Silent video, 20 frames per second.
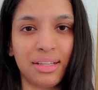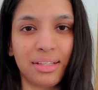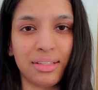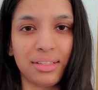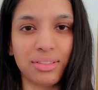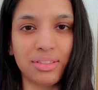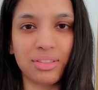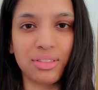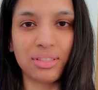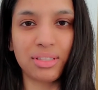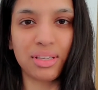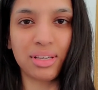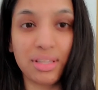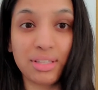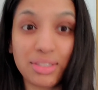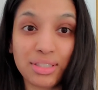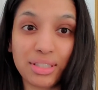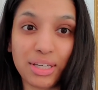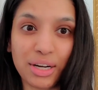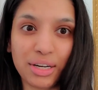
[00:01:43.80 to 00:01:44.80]
let's
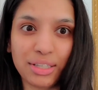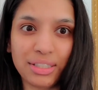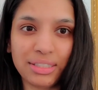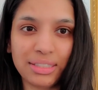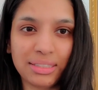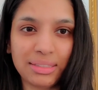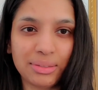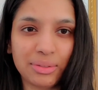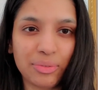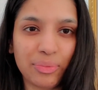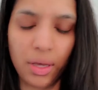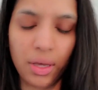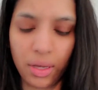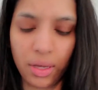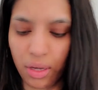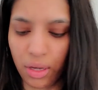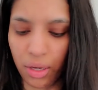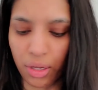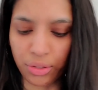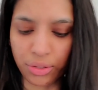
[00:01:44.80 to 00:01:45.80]
start.
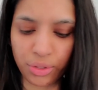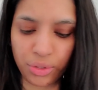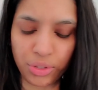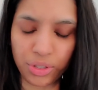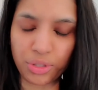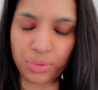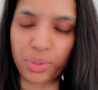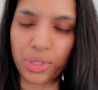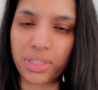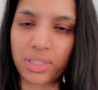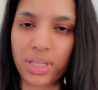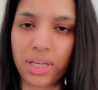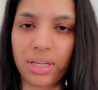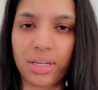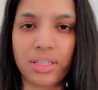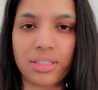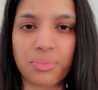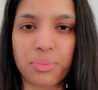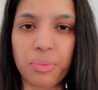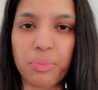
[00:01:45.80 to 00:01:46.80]
So just want to say it is
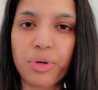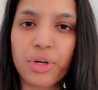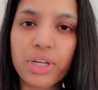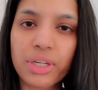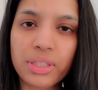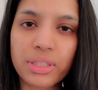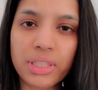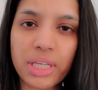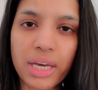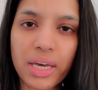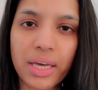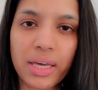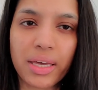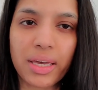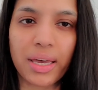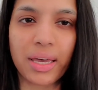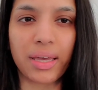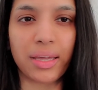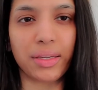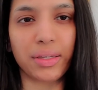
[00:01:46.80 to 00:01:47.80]
Memorial Day, and
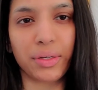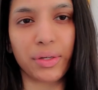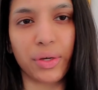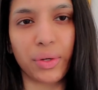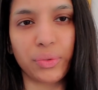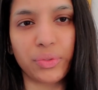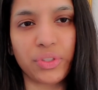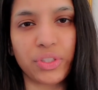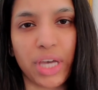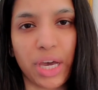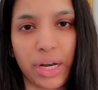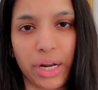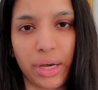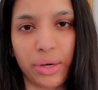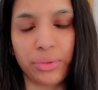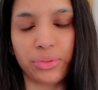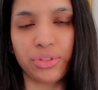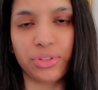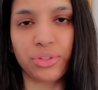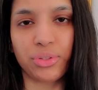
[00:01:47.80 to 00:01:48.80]
you know, shout out
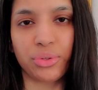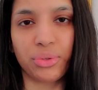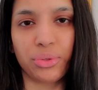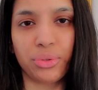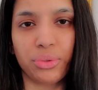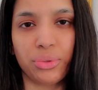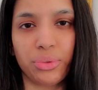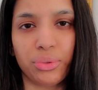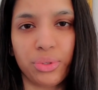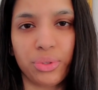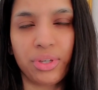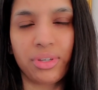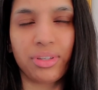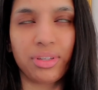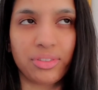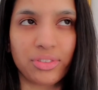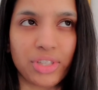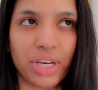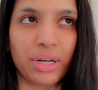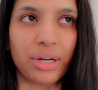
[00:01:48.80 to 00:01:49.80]

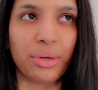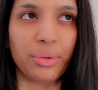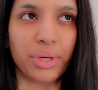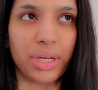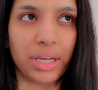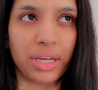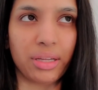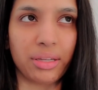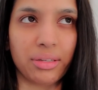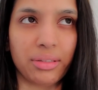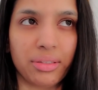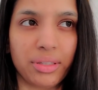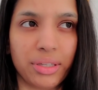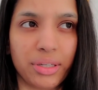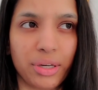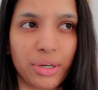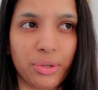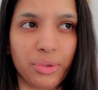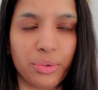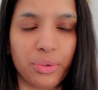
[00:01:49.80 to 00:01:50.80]
and you
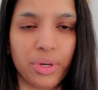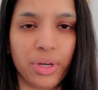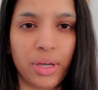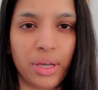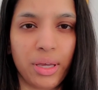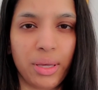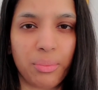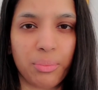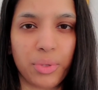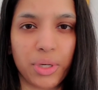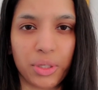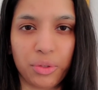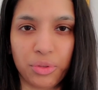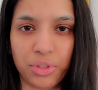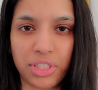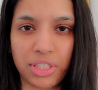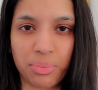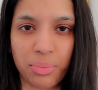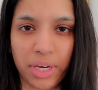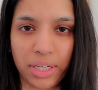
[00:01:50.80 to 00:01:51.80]
know, big
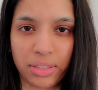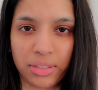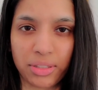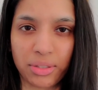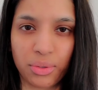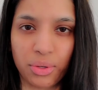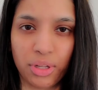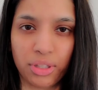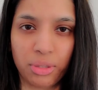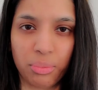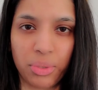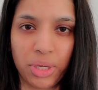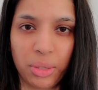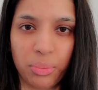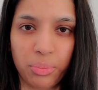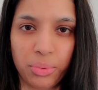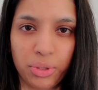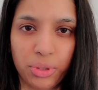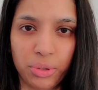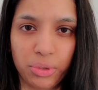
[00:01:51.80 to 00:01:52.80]
respect to all the
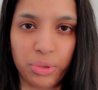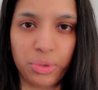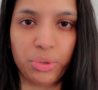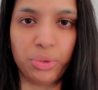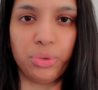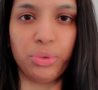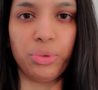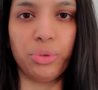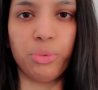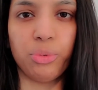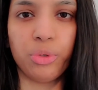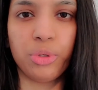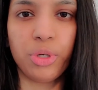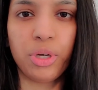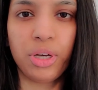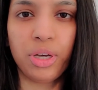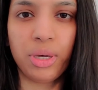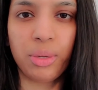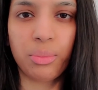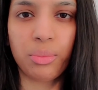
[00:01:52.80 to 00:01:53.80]
people who
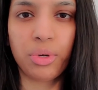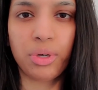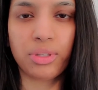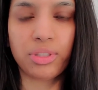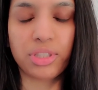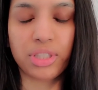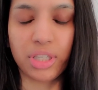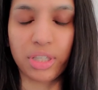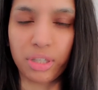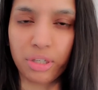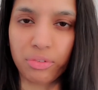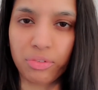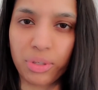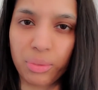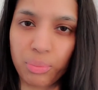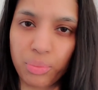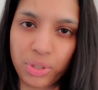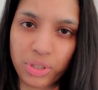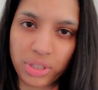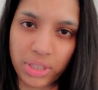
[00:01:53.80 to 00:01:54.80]
serve and
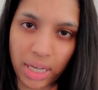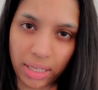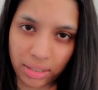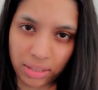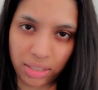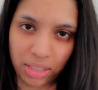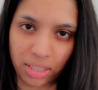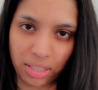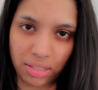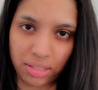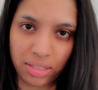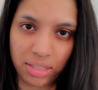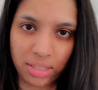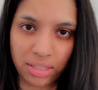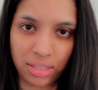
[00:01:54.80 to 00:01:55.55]
protect us,